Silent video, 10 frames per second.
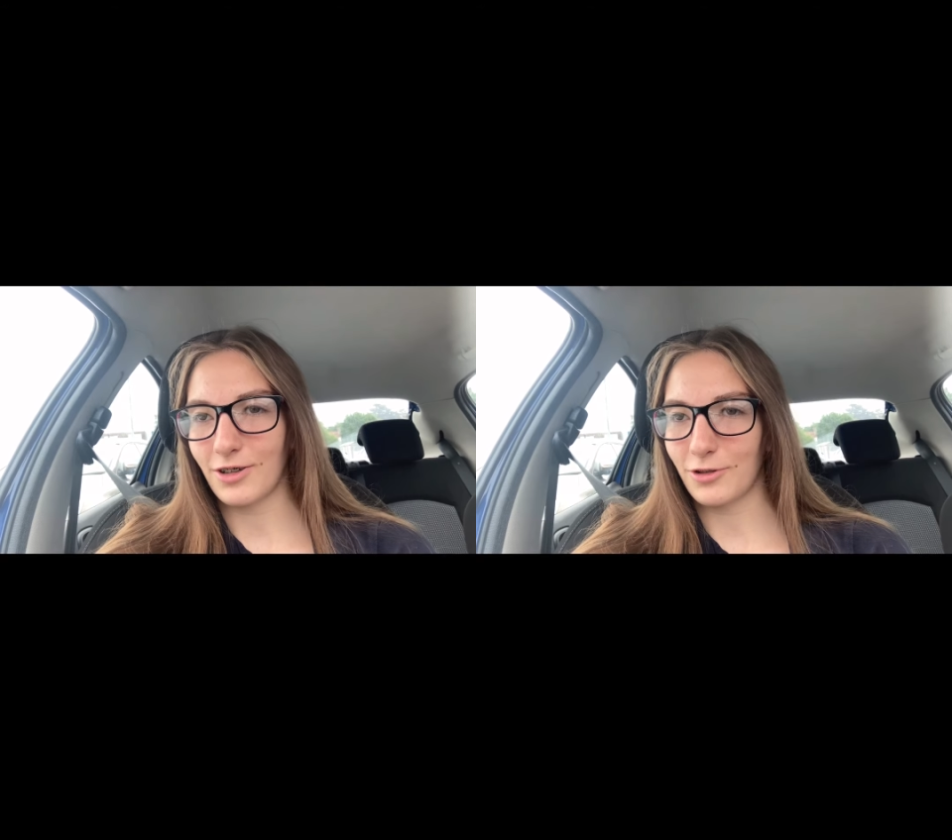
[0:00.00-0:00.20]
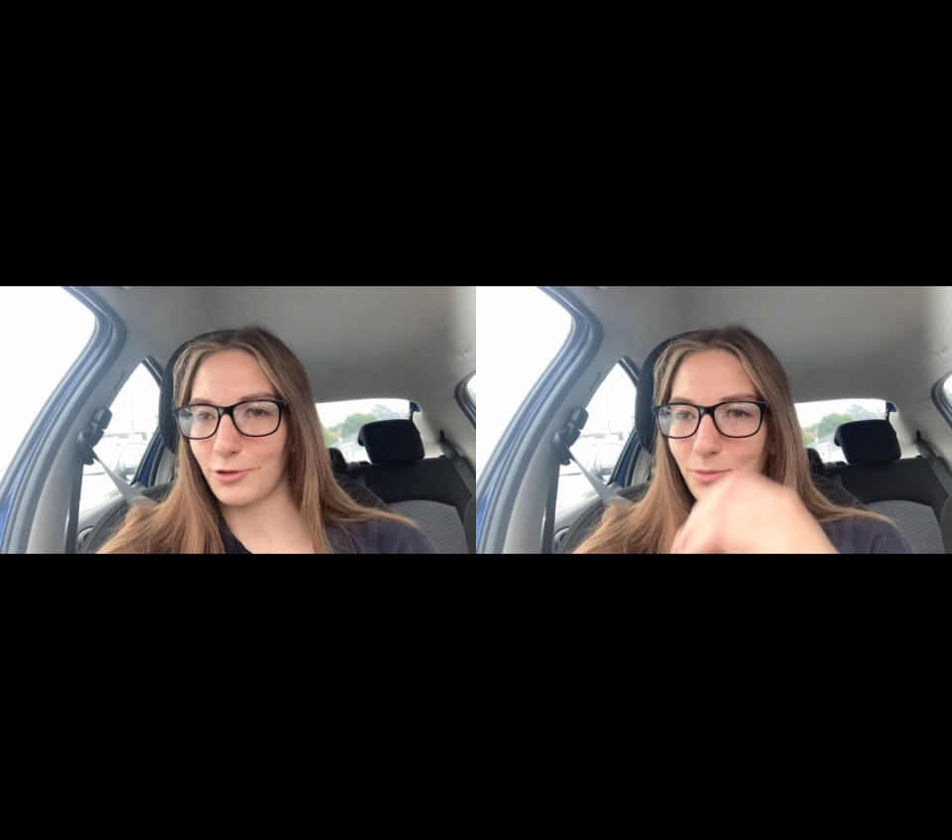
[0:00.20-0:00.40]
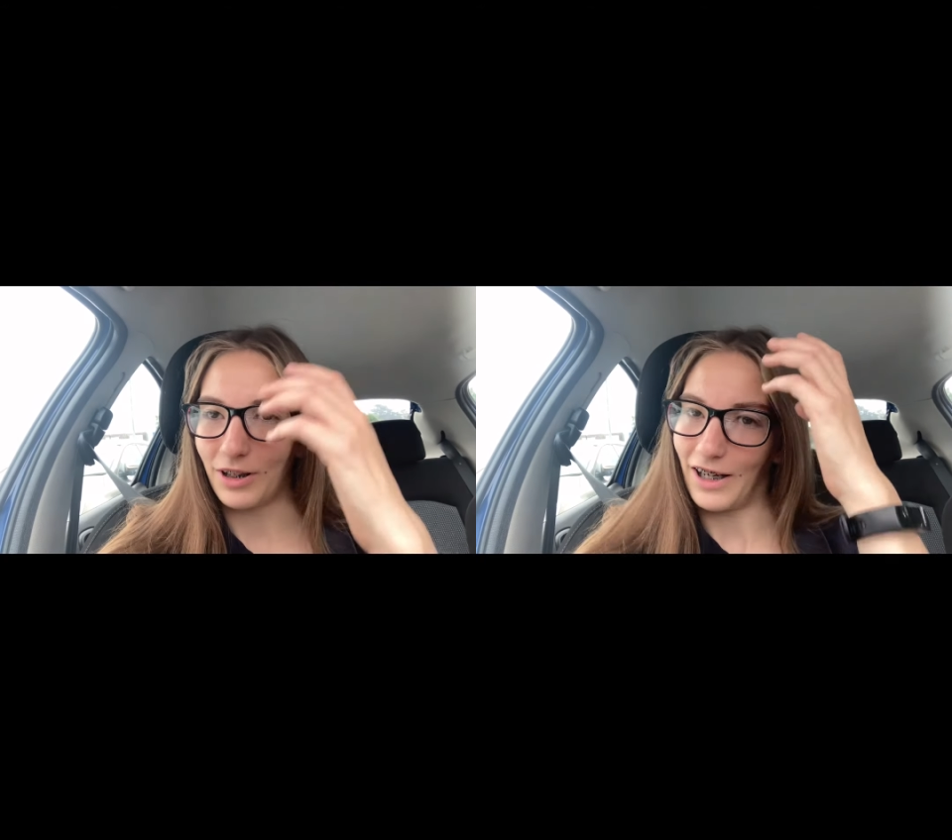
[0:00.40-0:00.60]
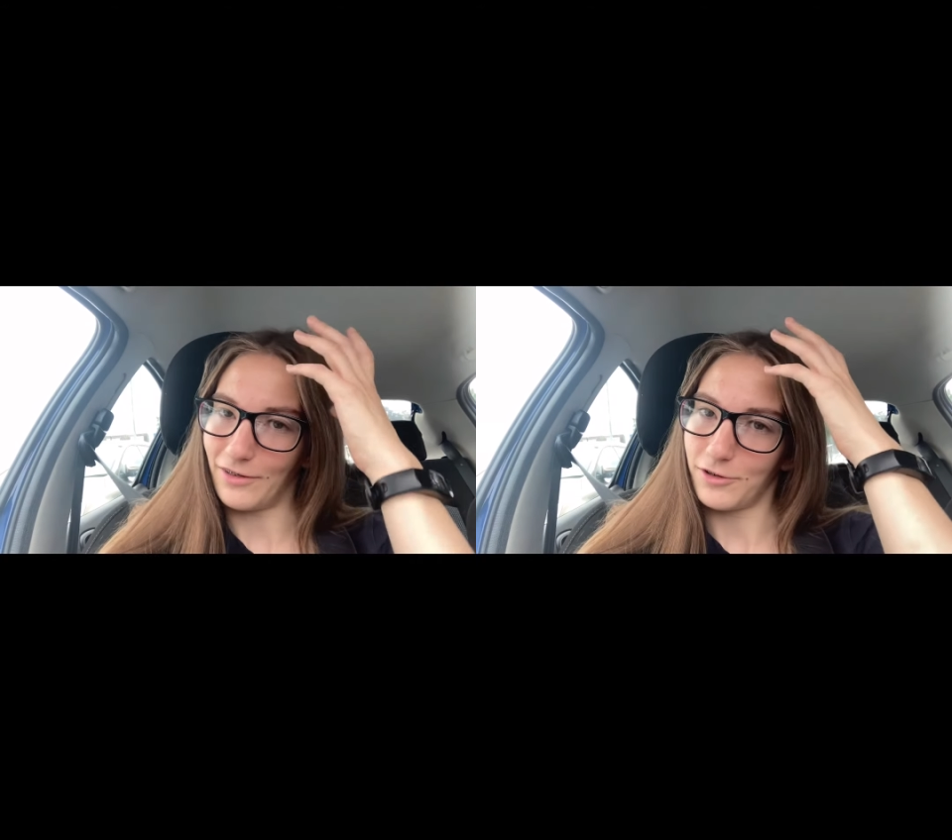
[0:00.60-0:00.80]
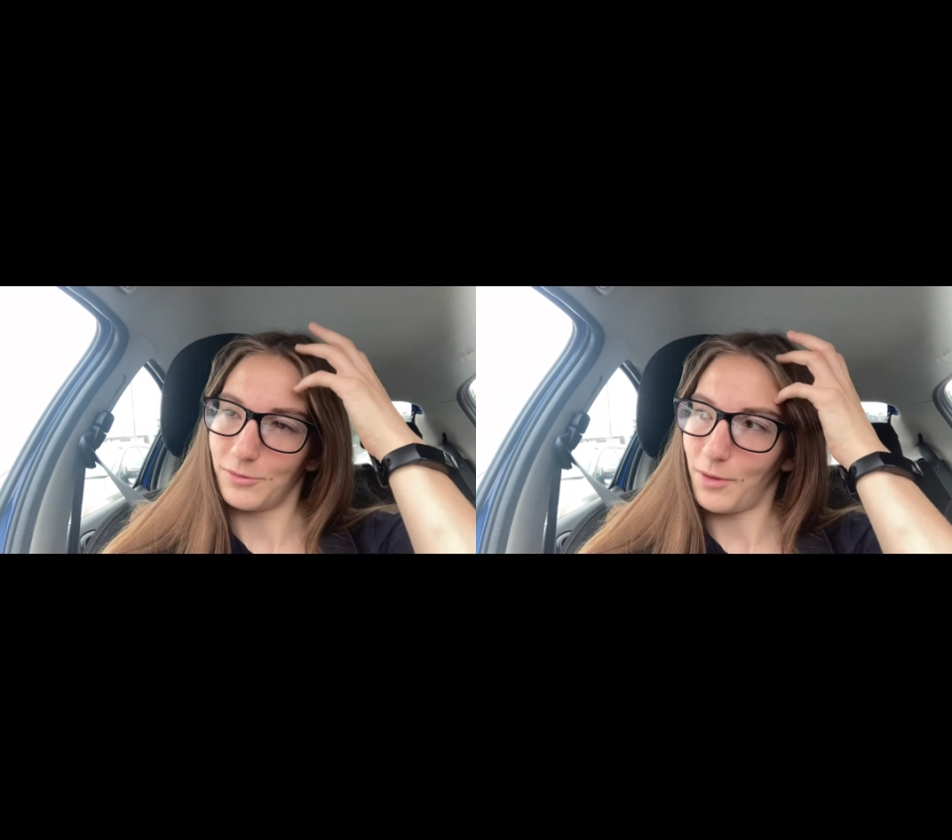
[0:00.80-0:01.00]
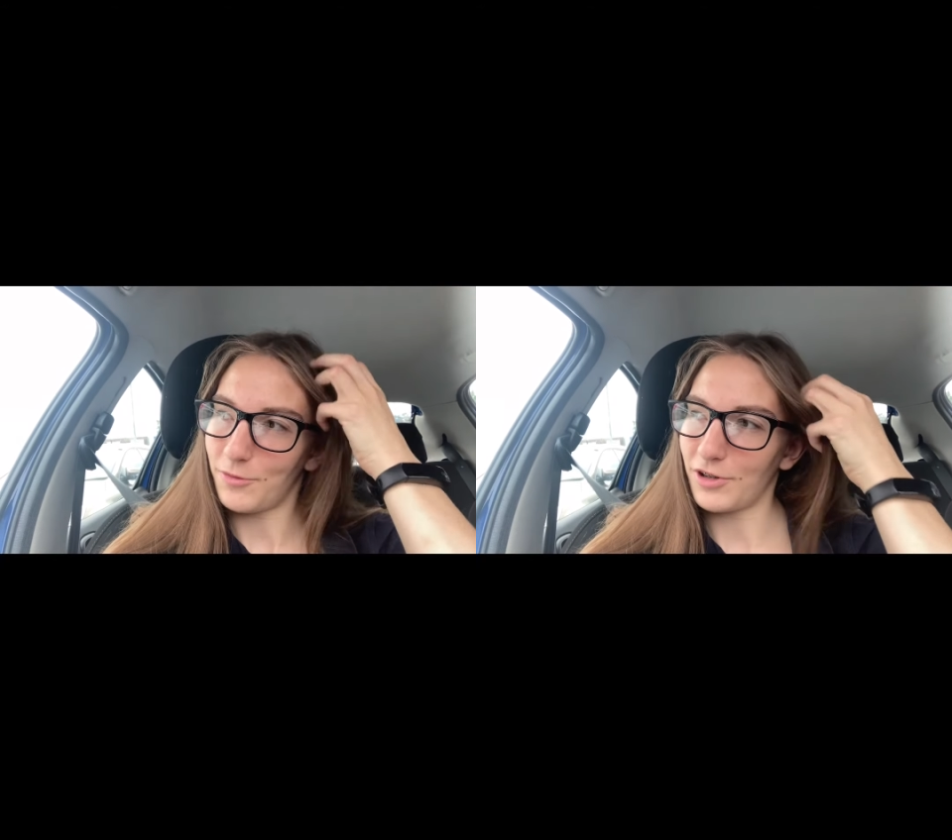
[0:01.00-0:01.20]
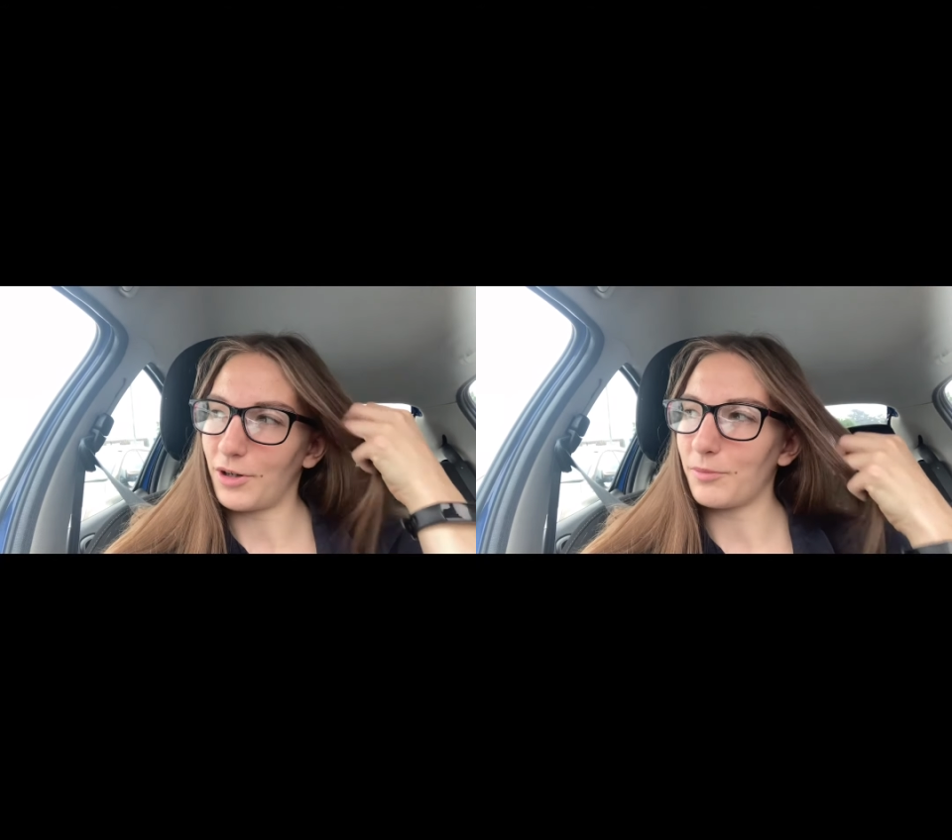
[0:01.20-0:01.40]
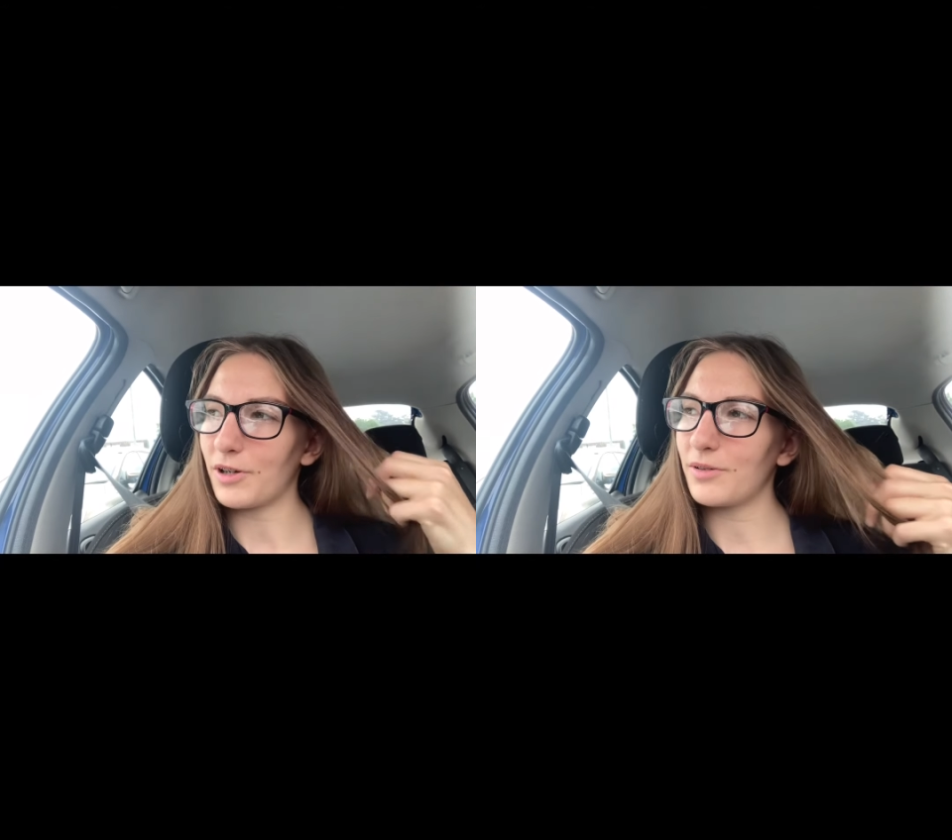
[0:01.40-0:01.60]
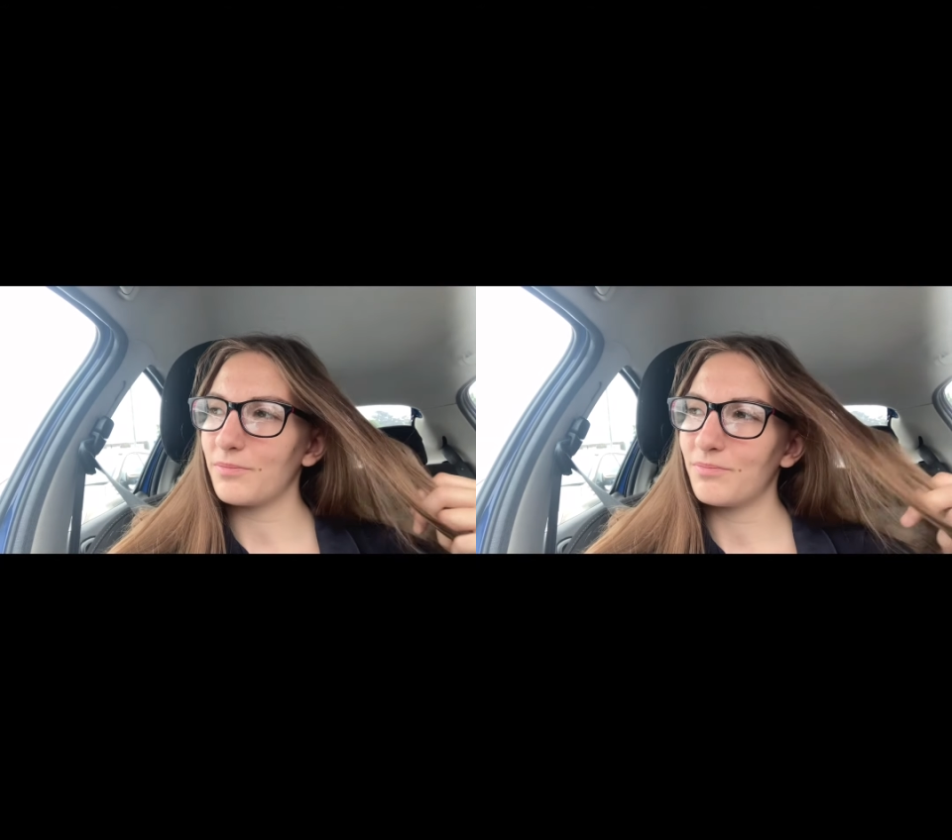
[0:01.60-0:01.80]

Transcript: don't normally have to remember a number.